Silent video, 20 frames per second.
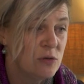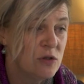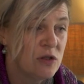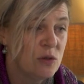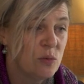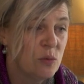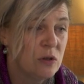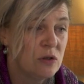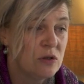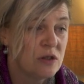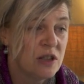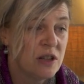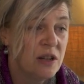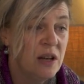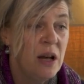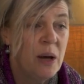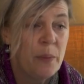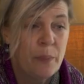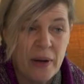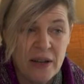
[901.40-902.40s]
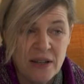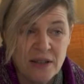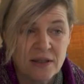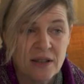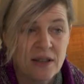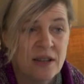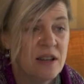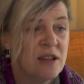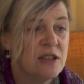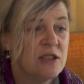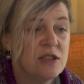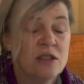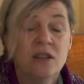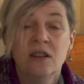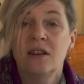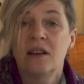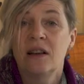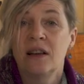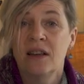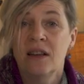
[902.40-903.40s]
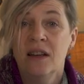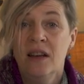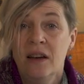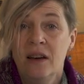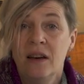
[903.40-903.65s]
to the water, pacing and circling